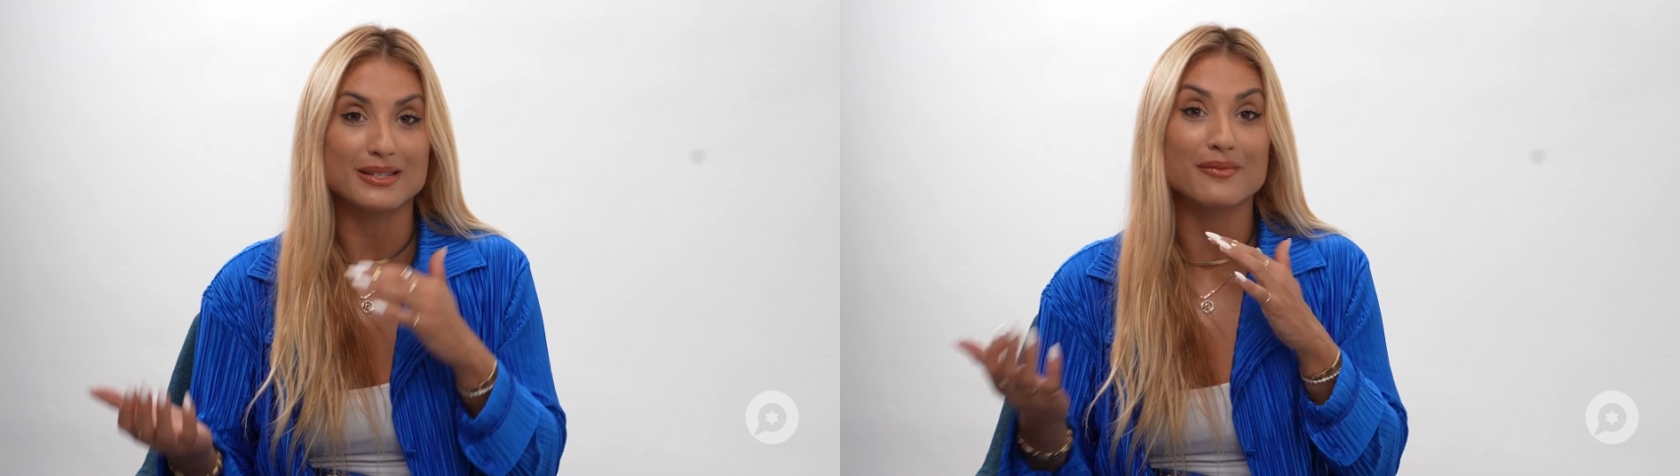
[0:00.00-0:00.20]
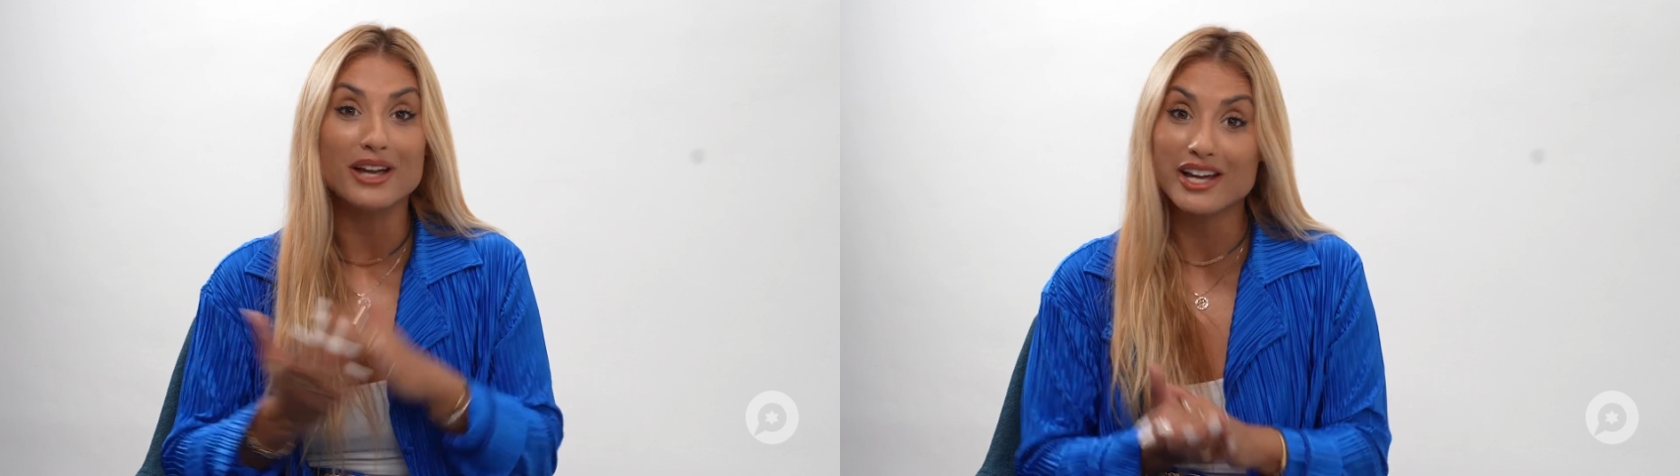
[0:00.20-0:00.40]

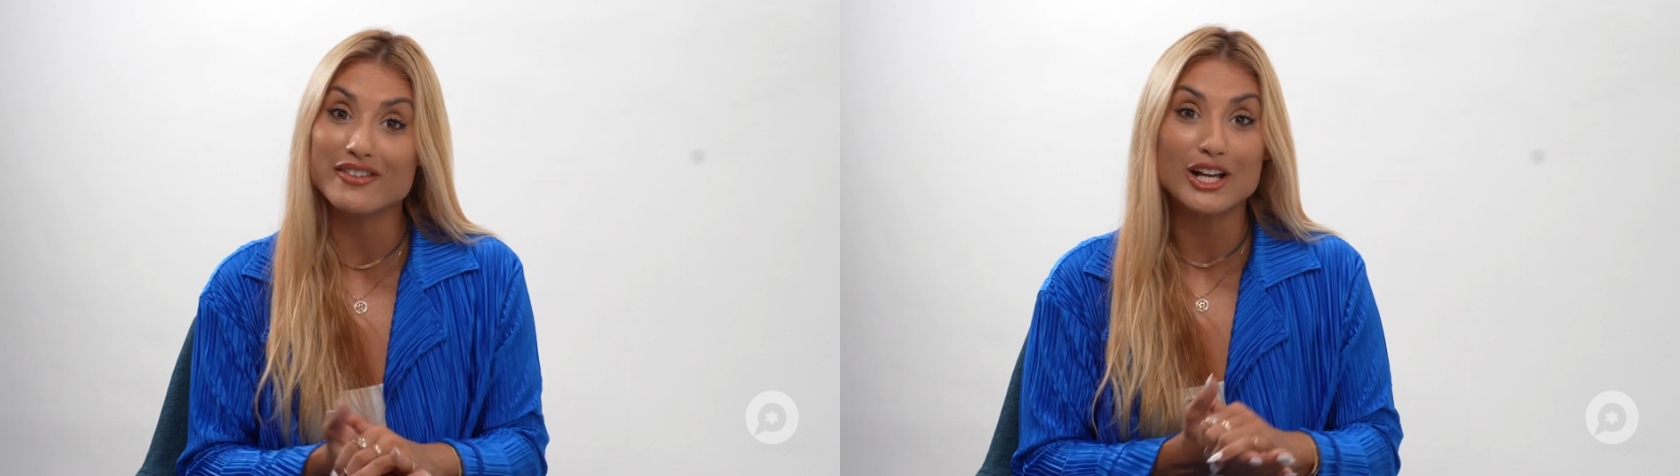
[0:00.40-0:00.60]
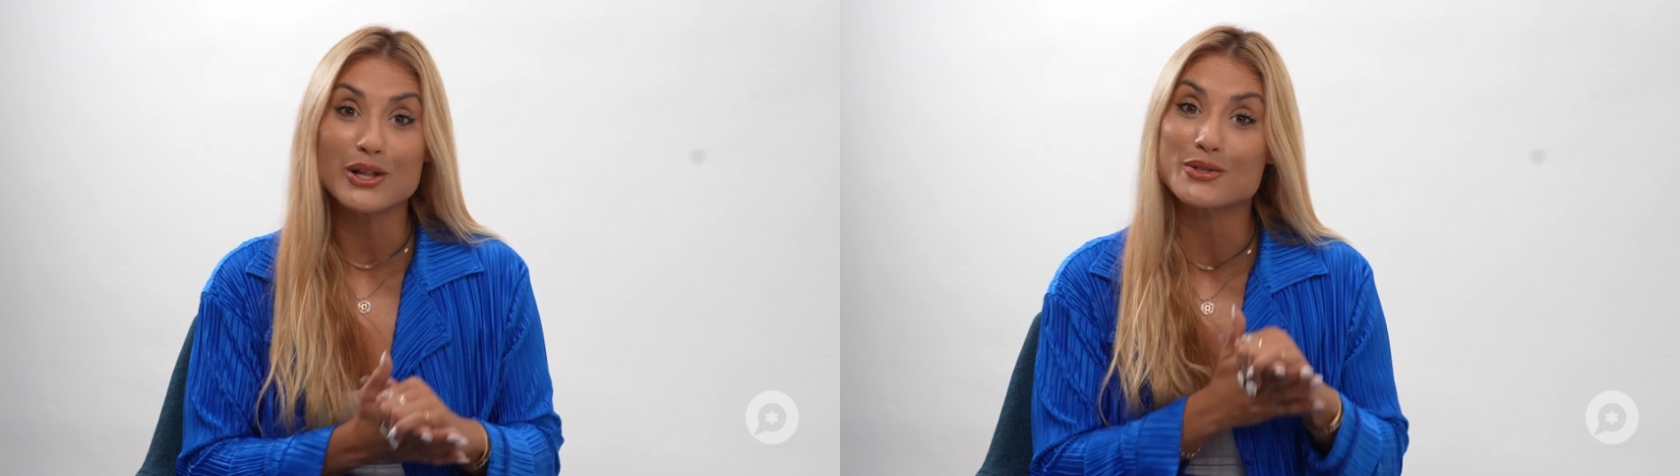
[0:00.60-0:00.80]
I'm very,
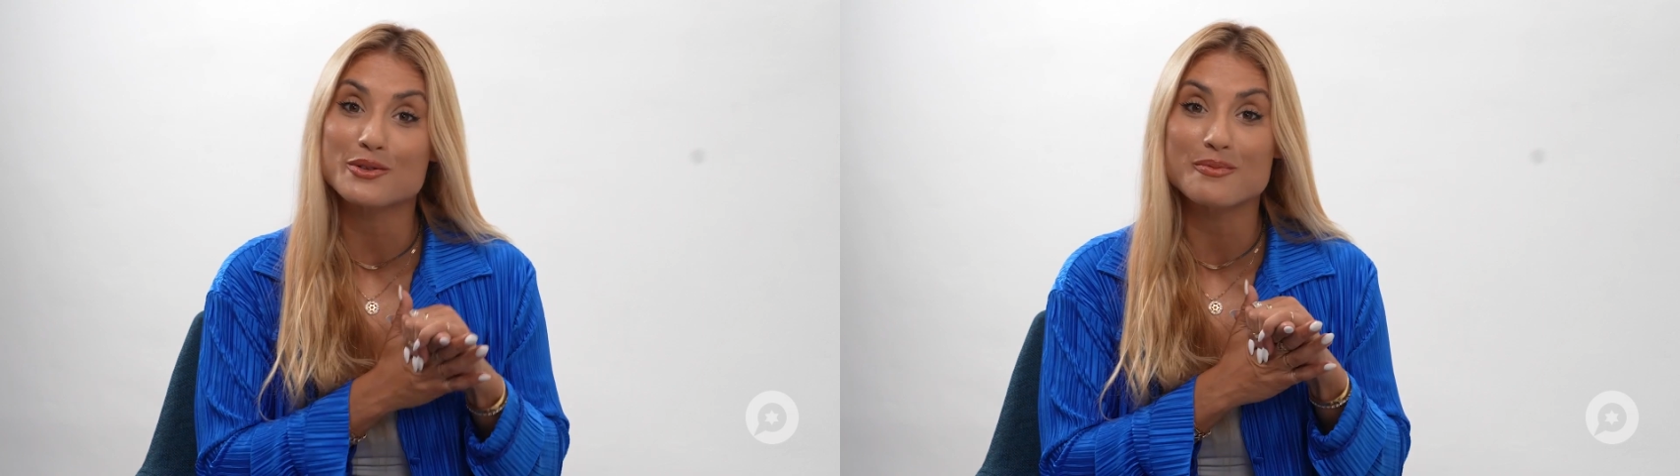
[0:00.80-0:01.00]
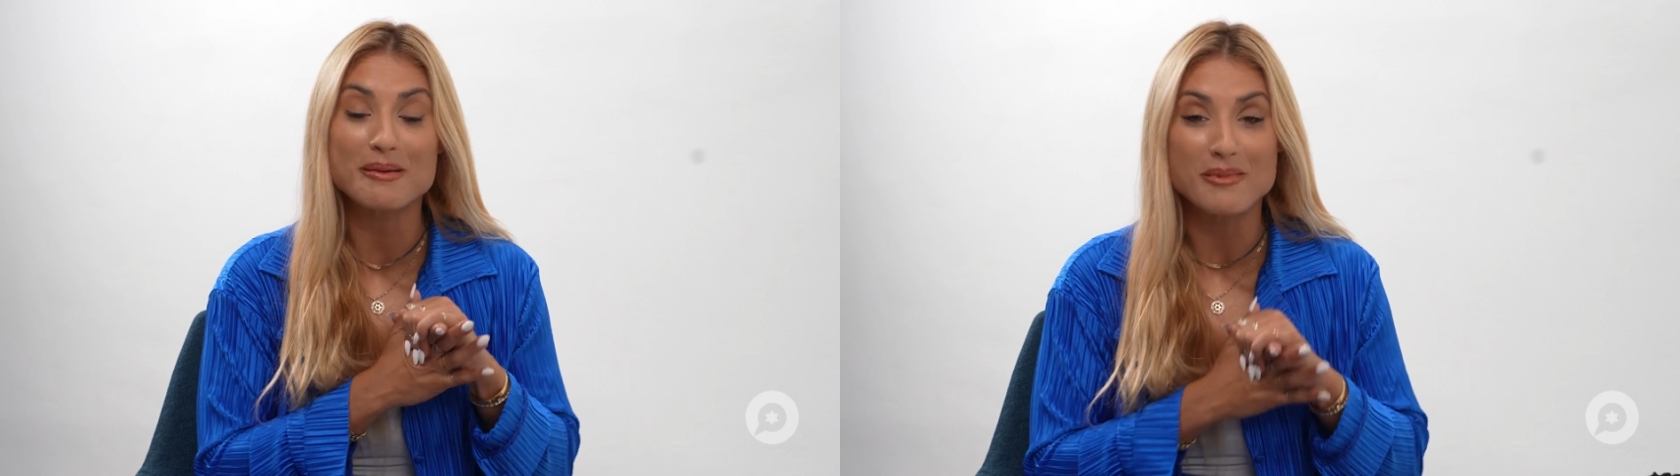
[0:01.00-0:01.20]
very close
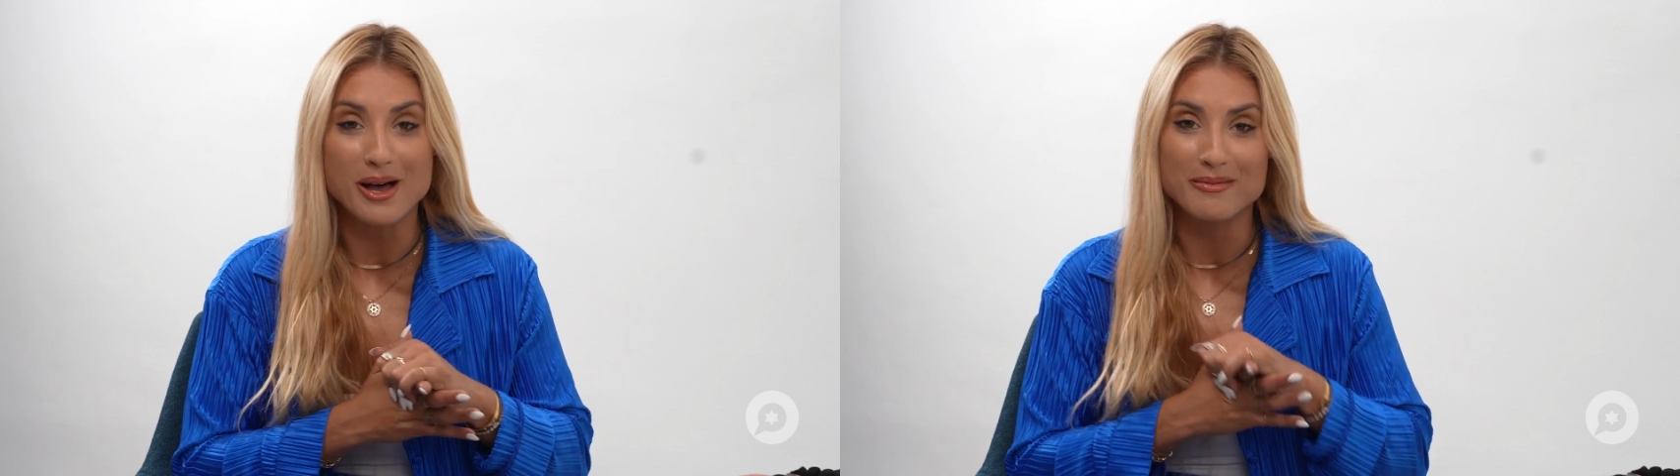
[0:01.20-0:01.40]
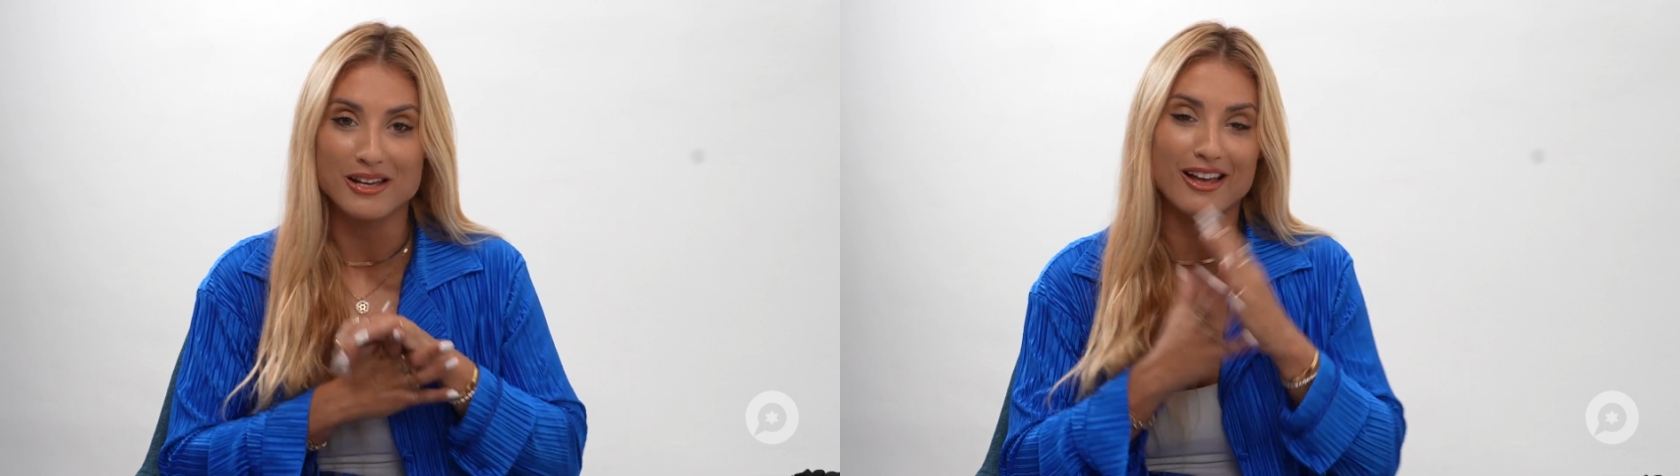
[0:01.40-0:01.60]
with my
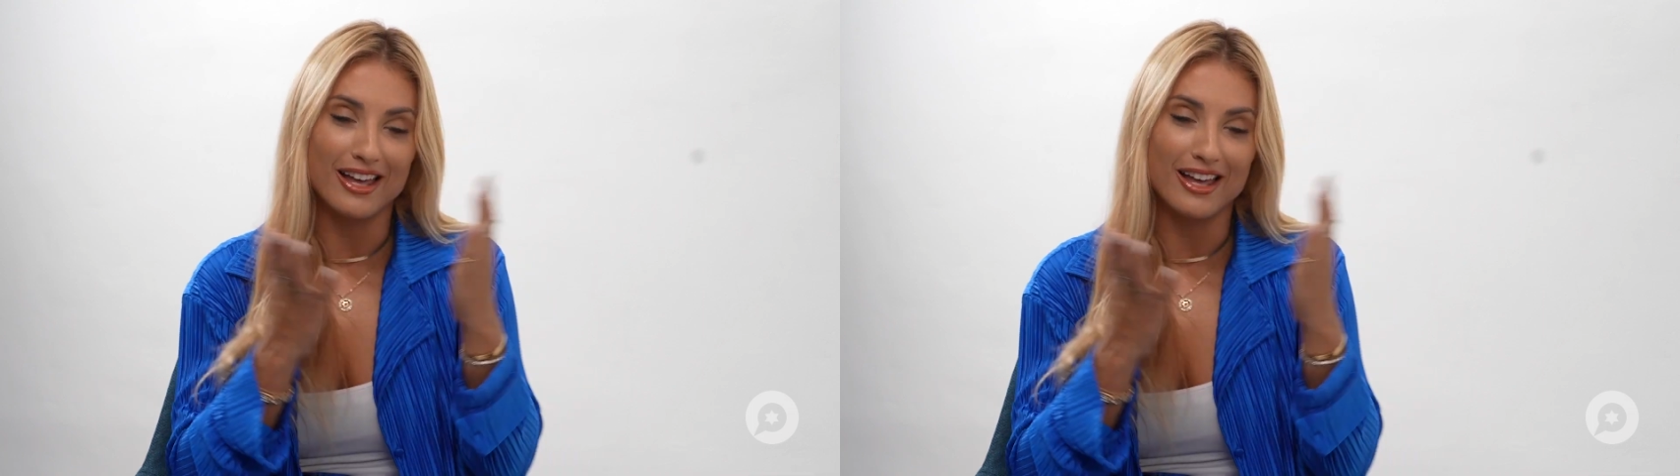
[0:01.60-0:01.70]
mom.